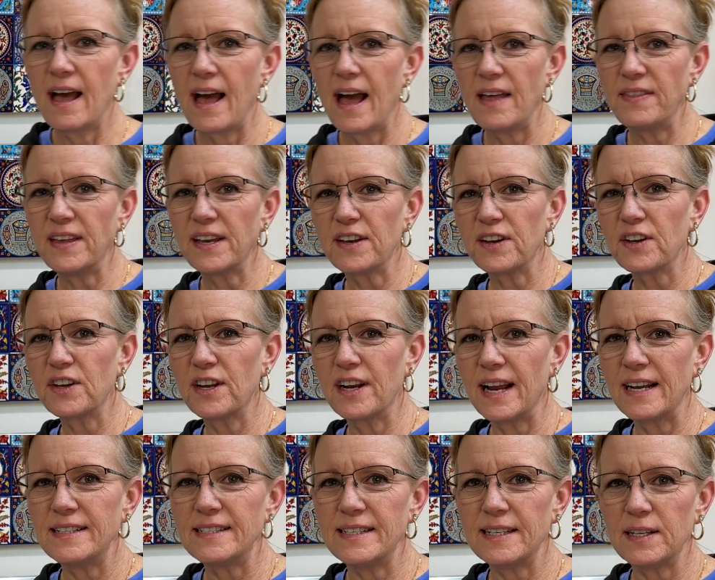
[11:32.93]
I think a good
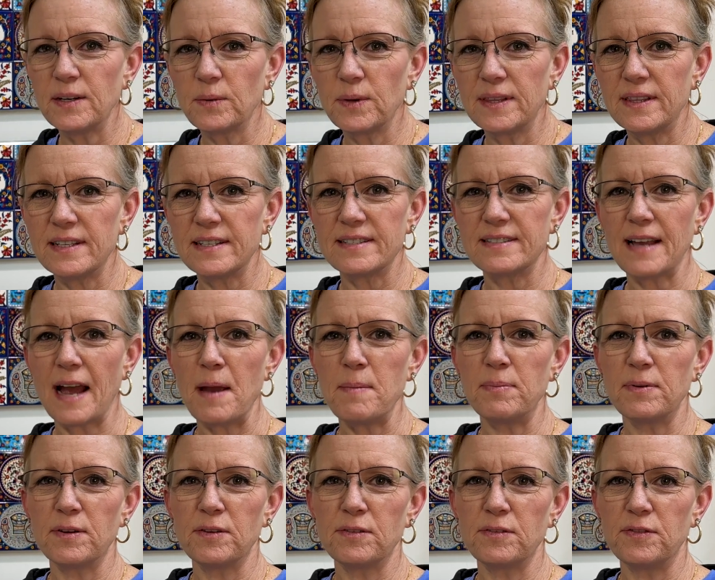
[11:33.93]
idea with this
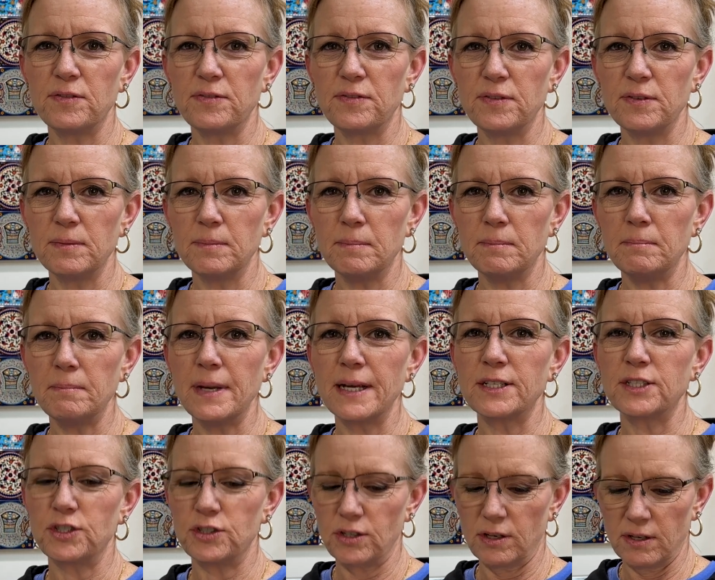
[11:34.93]
type of
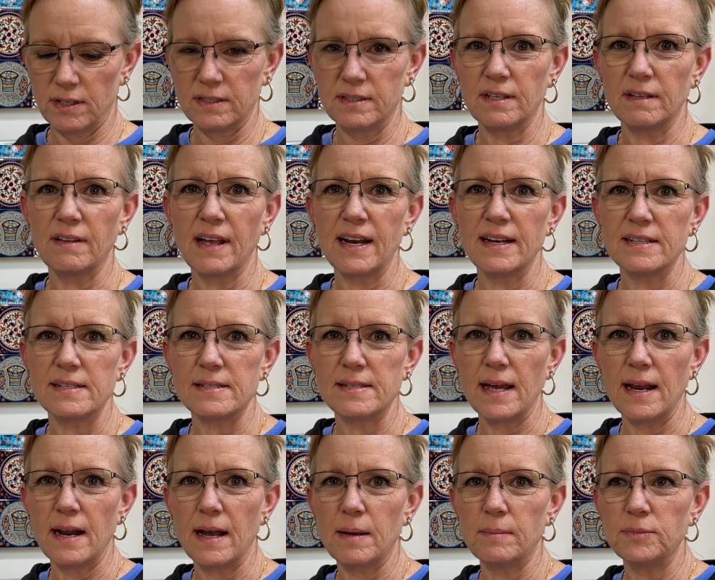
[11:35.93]
mixture is to let it
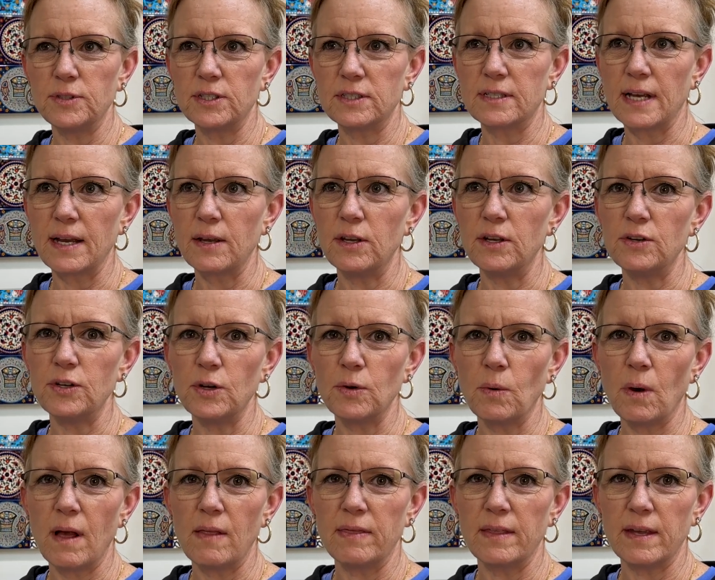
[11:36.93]
set up, just like you do
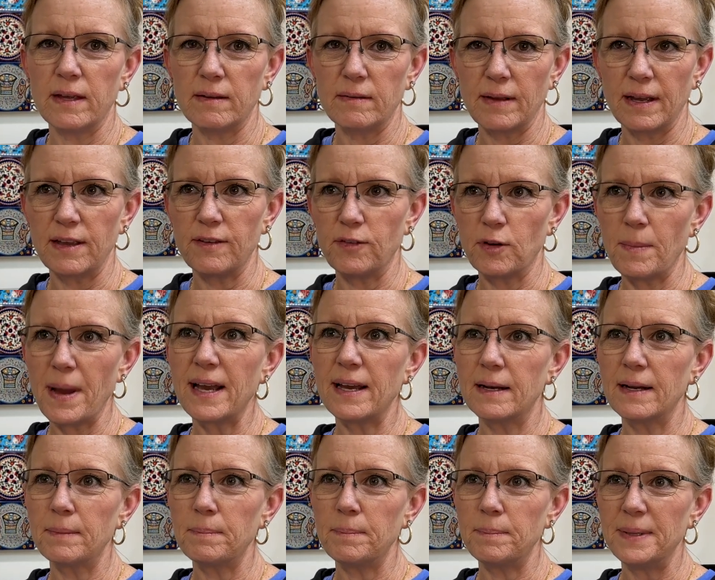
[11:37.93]
on like if you're making
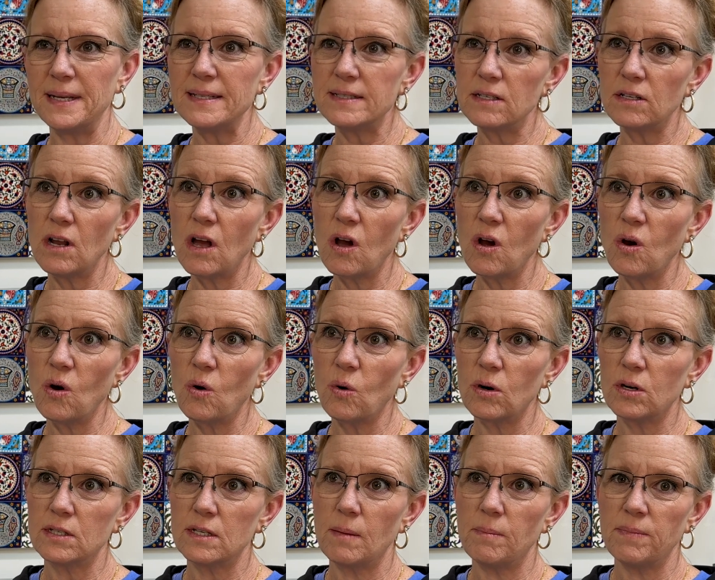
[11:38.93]
a pizza dough
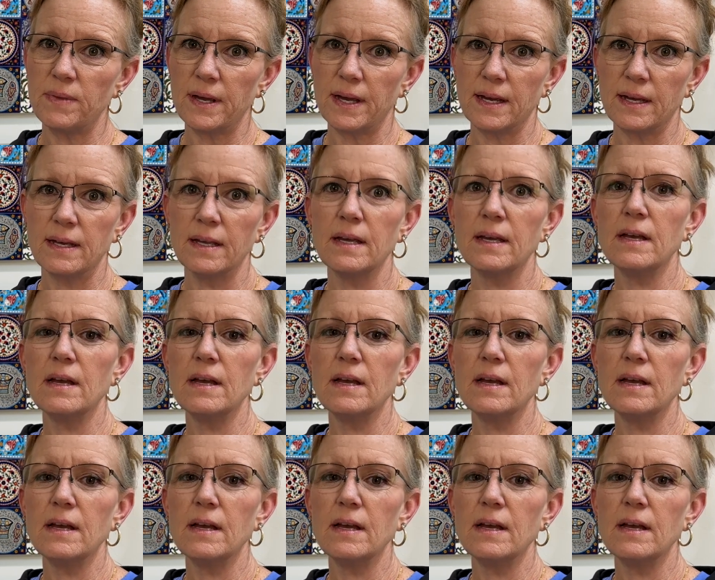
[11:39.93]
or something.